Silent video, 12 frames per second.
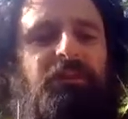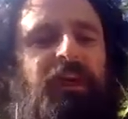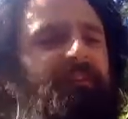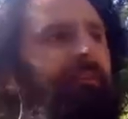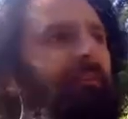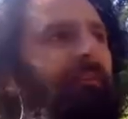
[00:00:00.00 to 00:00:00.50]

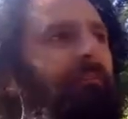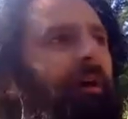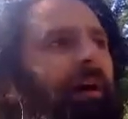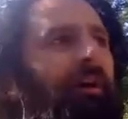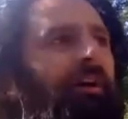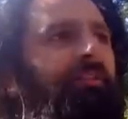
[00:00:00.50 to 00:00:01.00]
in the
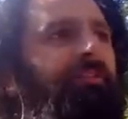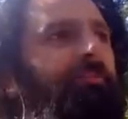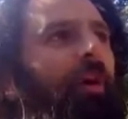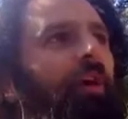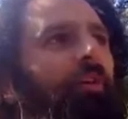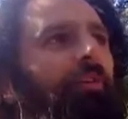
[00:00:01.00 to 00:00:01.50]
group anymore.
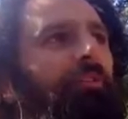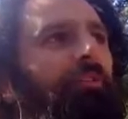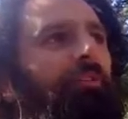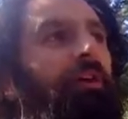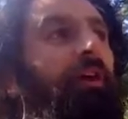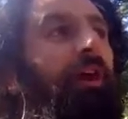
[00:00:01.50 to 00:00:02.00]
It
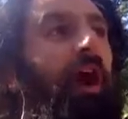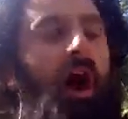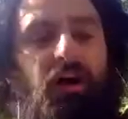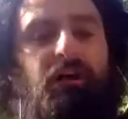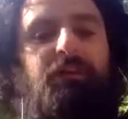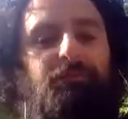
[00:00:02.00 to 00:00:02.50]
started as a
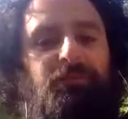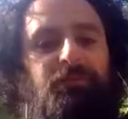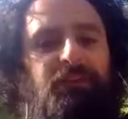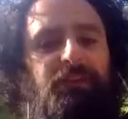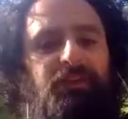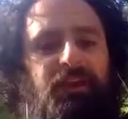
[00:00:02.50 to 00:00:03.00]

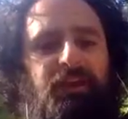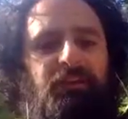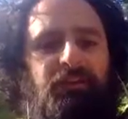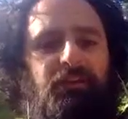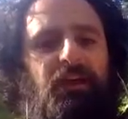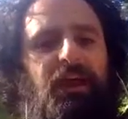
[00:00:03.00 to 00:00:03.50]
small
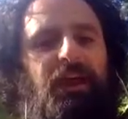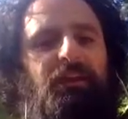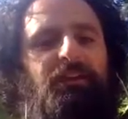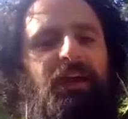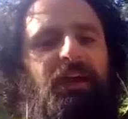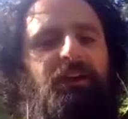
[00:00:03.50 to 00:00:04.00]

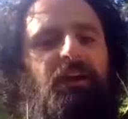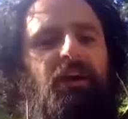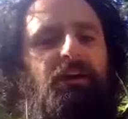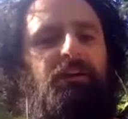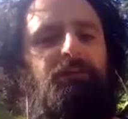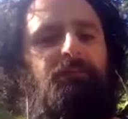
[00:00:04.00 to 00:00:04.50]

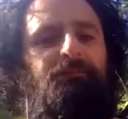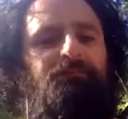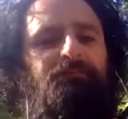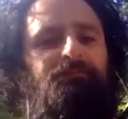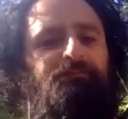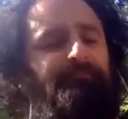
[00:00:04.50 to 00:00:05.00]
community thing,
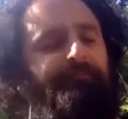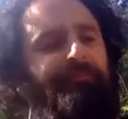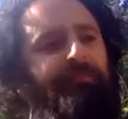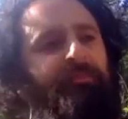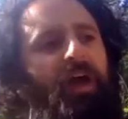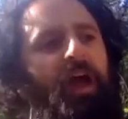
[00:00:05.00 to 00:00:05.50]

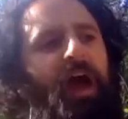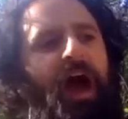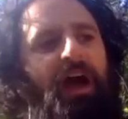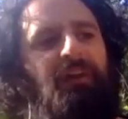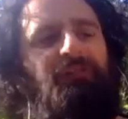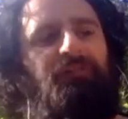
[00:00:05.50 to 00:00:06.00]
and then
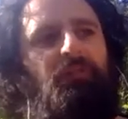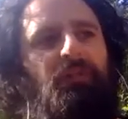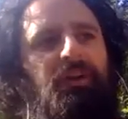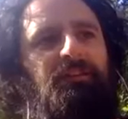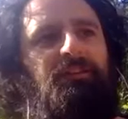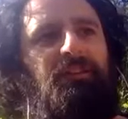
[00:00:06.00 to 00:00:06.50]

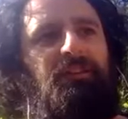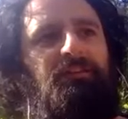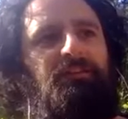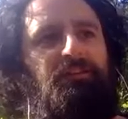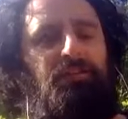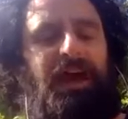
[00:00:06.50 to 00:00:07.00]

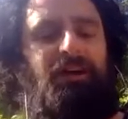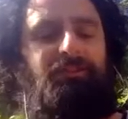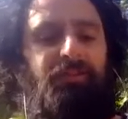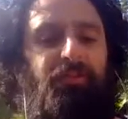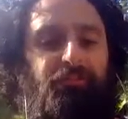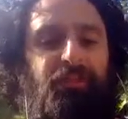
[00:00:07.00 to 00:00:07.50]
I
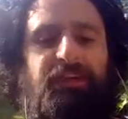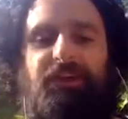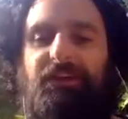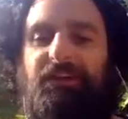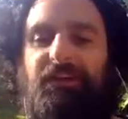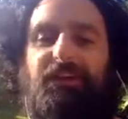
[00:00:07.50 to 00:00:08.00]

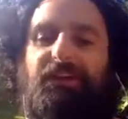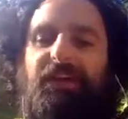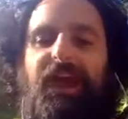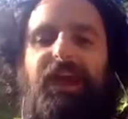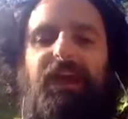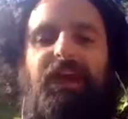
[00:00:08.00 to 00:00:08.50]
joined in
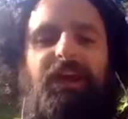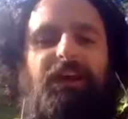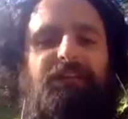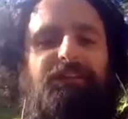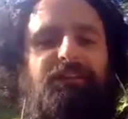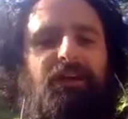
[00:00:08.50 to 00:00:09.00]

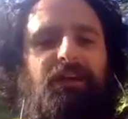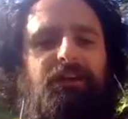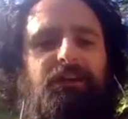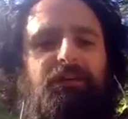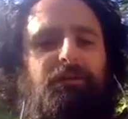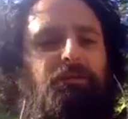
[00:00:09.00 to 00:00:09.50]
2003,
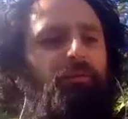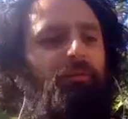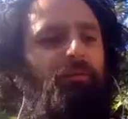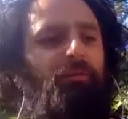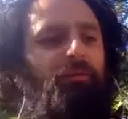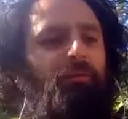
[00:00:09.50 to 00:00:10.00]

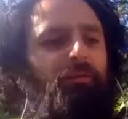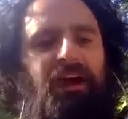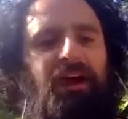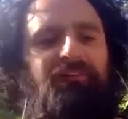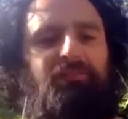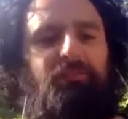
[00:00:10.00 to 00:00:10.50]

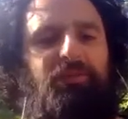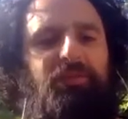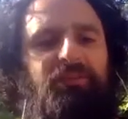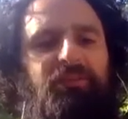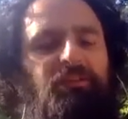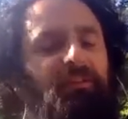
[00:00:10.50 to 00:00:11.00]
and
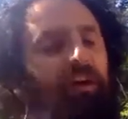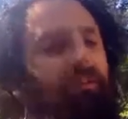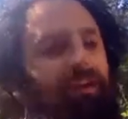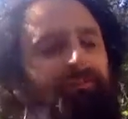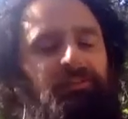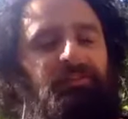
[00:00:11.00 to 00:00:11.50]

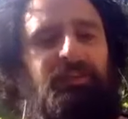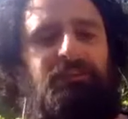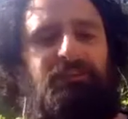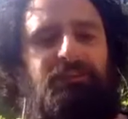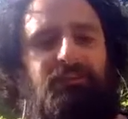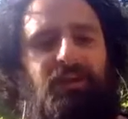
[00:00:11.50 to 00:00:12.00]
we
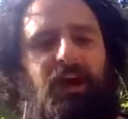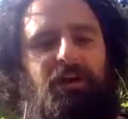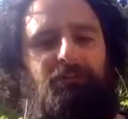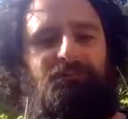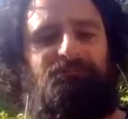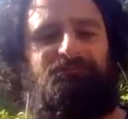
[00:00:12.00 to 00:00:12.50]
have
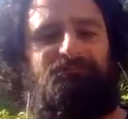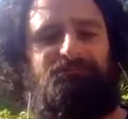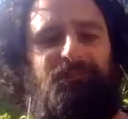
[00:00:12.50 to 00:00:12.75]
been going ever